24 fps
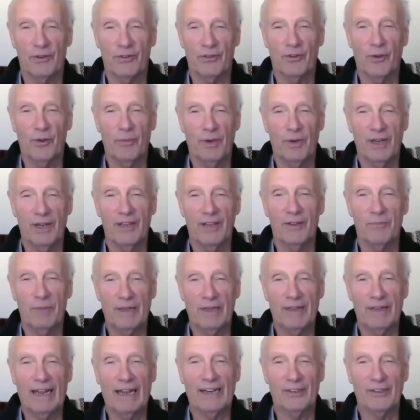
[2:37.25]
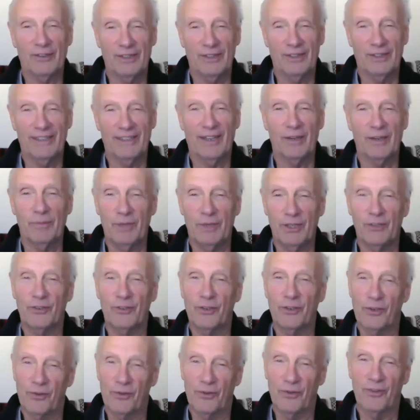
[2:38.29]
Nobody had been actually telling me the
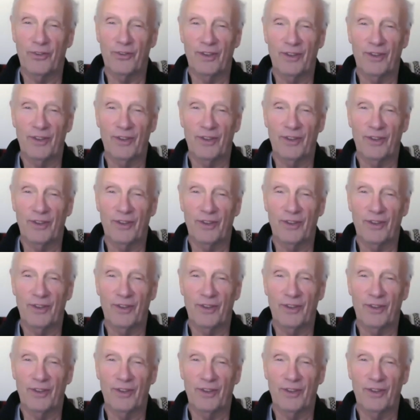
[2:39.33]
truth.